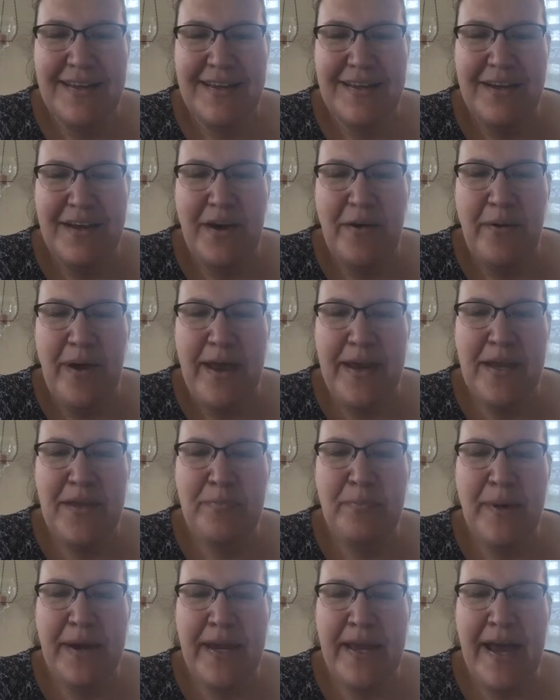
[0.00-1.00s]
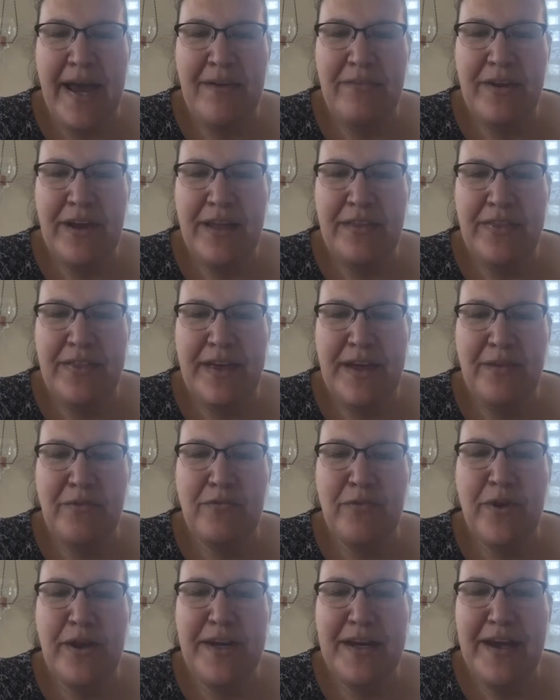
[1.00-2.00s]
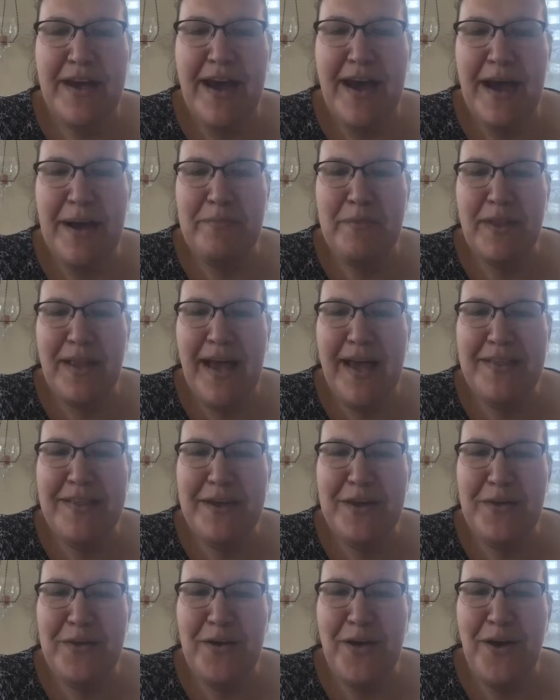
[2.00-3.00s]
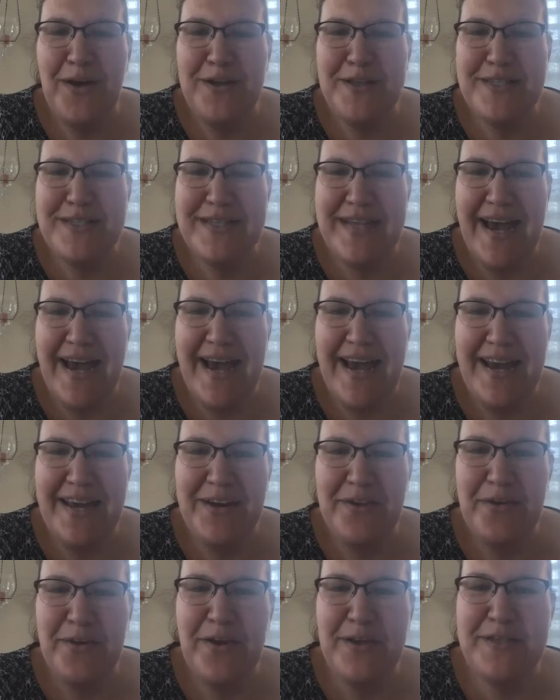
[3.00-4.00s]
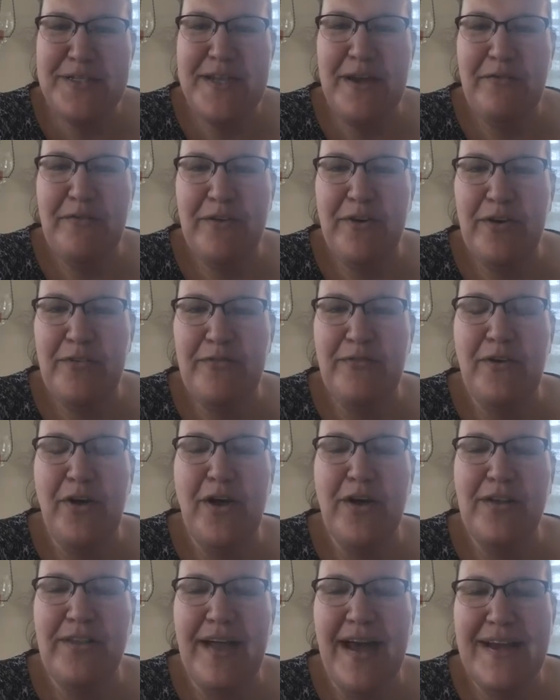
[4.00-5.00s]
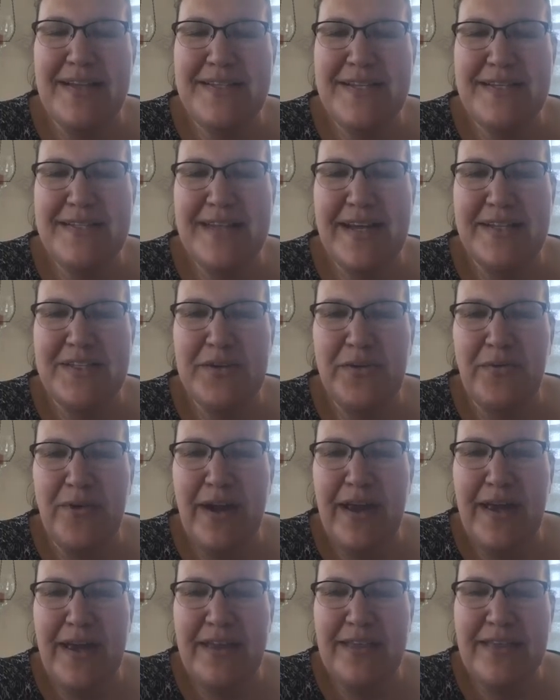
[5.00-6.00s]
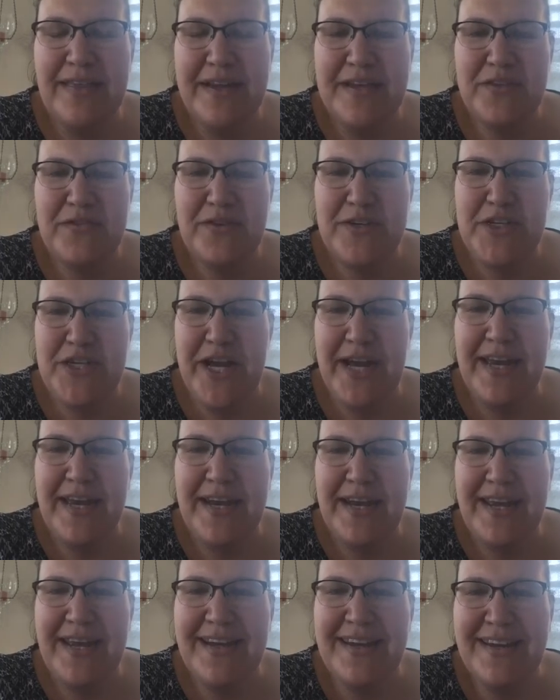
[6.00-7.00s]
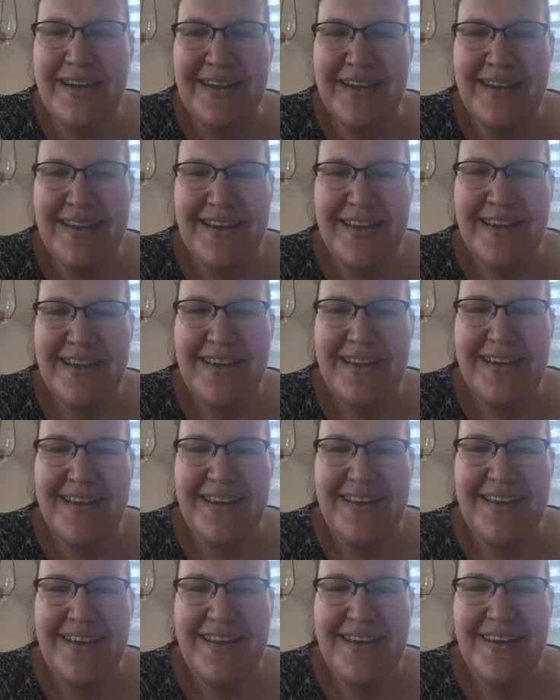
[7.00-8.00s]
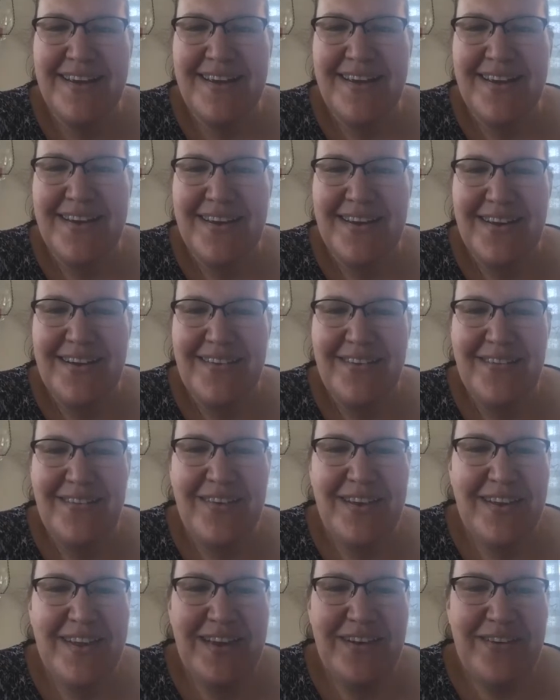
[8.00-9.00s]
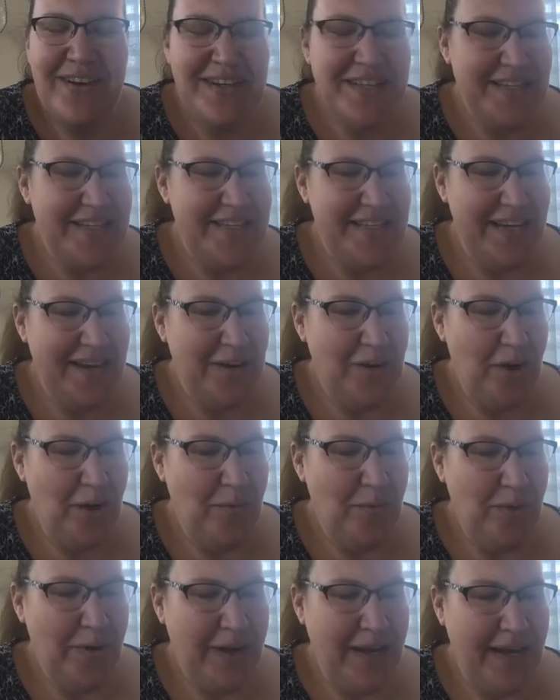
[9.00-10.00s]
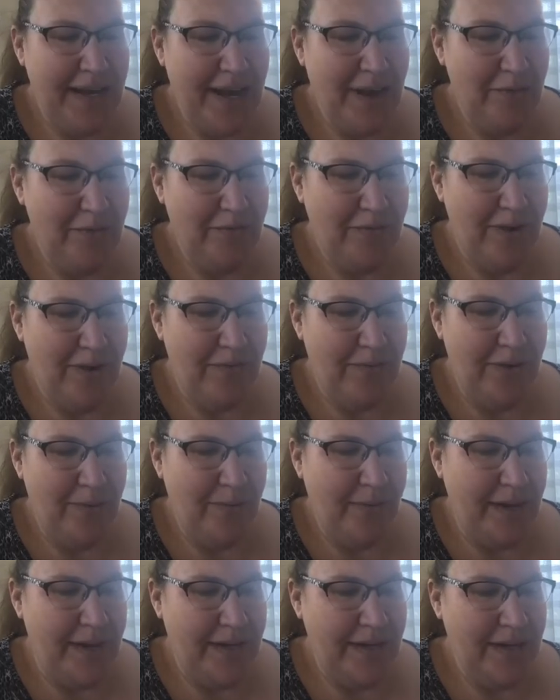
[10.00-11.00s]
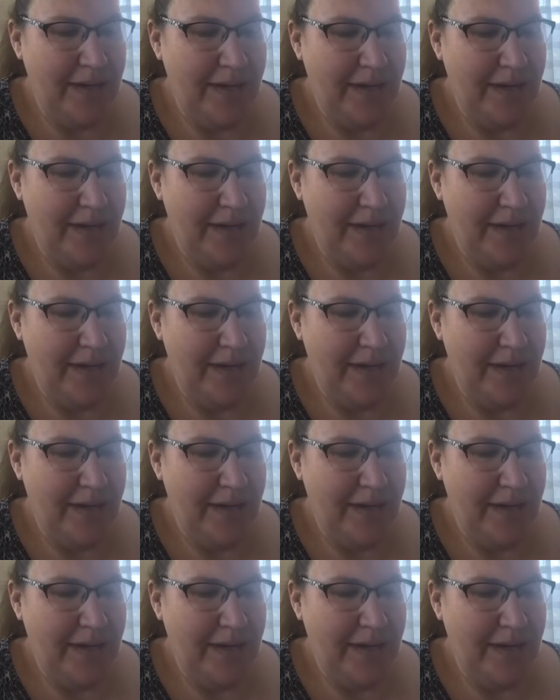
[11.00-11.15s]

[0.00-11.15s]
No? Anybody have anything? Vrunda, glad that you're all set and you're all set for your fall classes. That's great. Thanks for checking in. Really great to see it all working out for everyone.